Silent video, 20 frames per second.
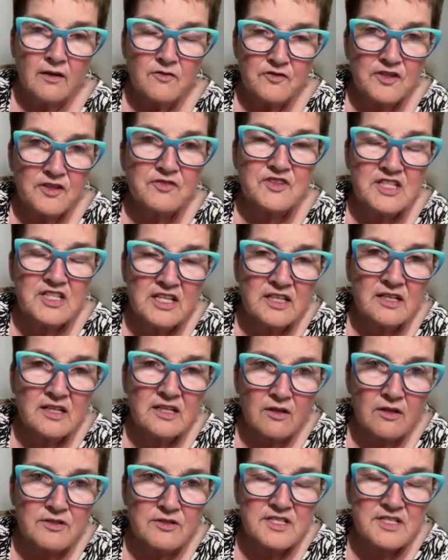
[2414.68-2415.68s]

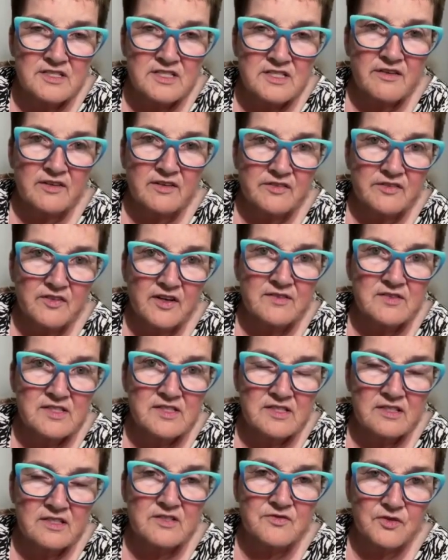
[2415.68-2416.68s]

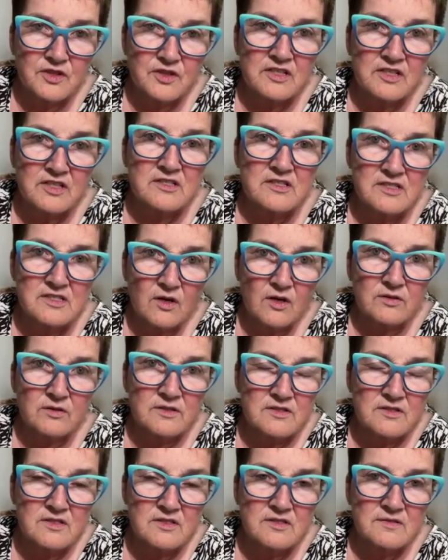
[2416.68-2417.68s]
$15.75 for
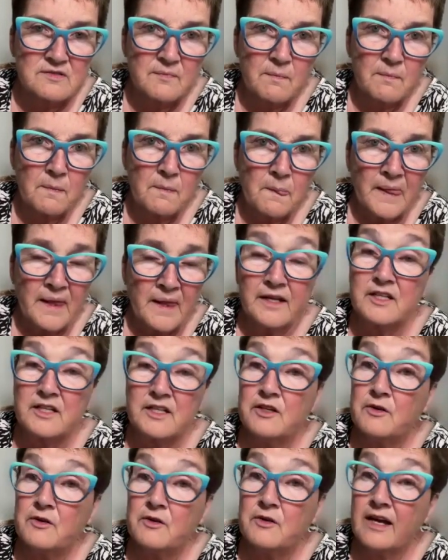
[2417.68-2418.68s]
consultants and you
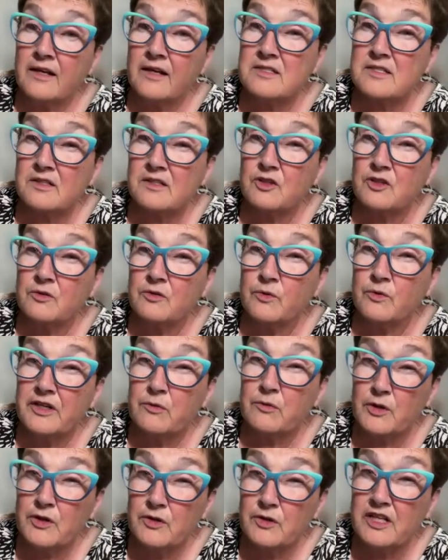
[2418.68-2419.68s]
know that's a good
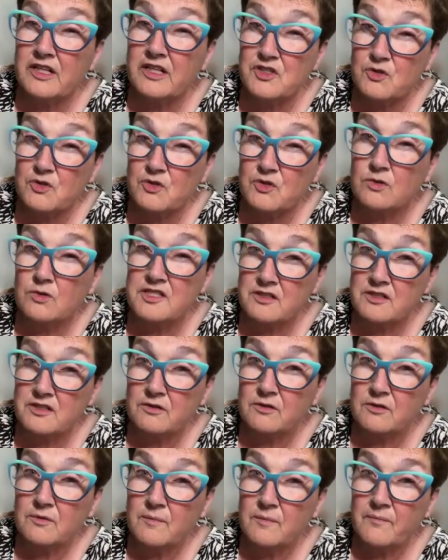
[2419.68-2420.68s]
recruiting tool
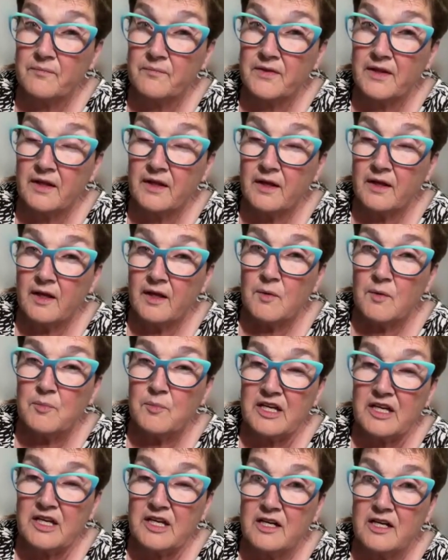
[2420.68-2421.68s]
too
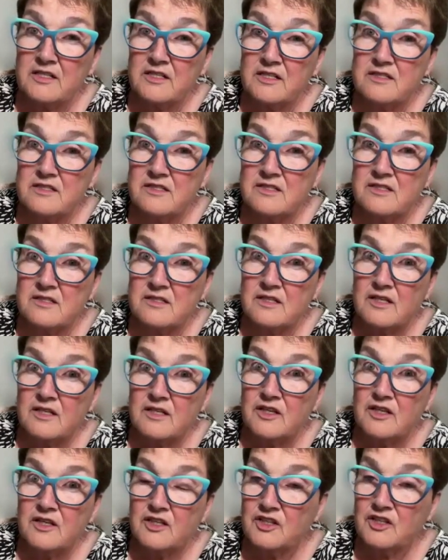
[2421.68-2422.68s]
because
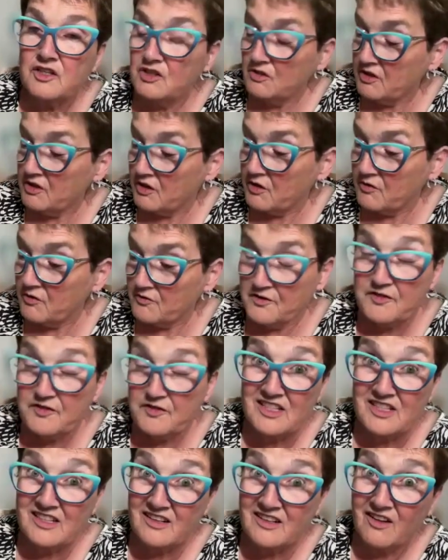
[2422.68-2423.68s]
you know
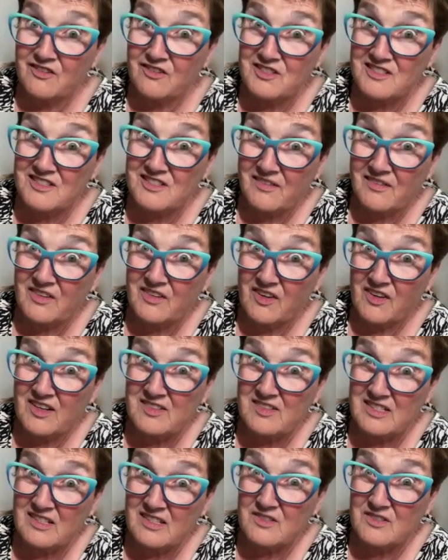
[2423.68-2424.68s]

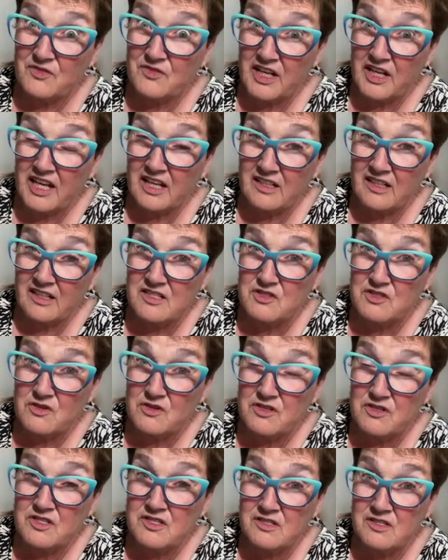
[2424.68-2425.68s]
$15.75 for
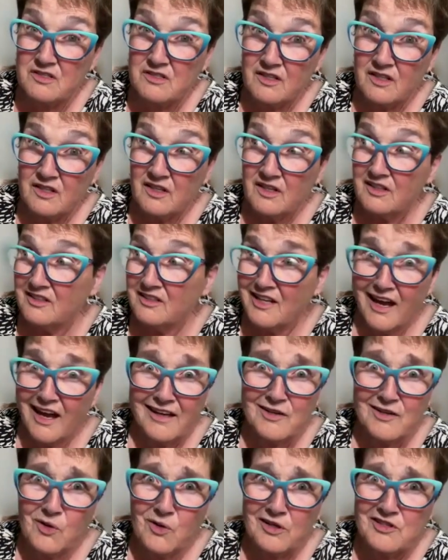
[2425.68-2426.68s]
canisters yeah,
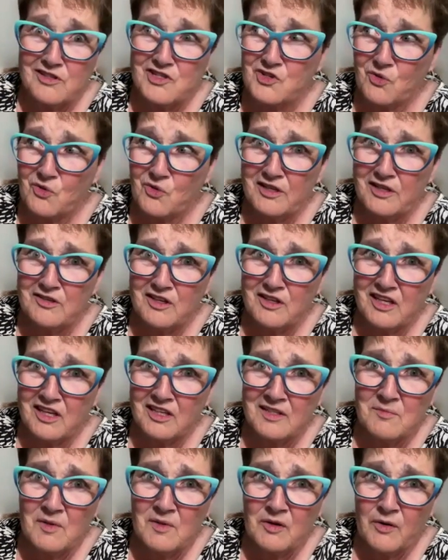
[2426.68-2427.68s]
you want to join? You
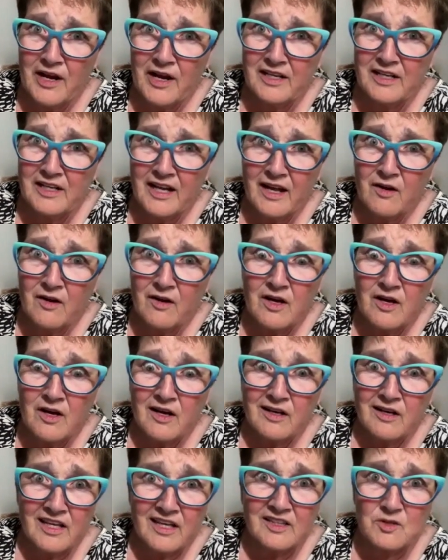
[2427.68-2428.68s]
kidding me right now?
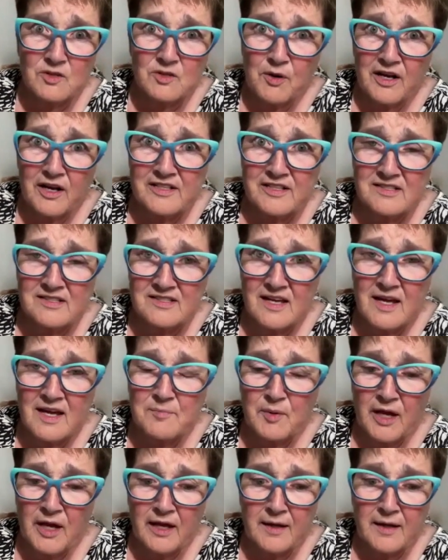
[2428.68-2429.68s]
Get the prices I
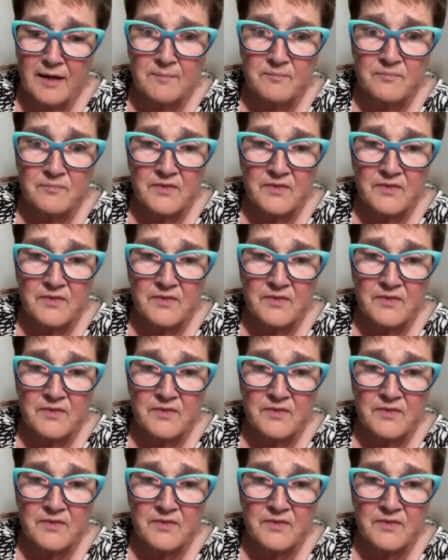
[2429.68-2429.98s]
pay.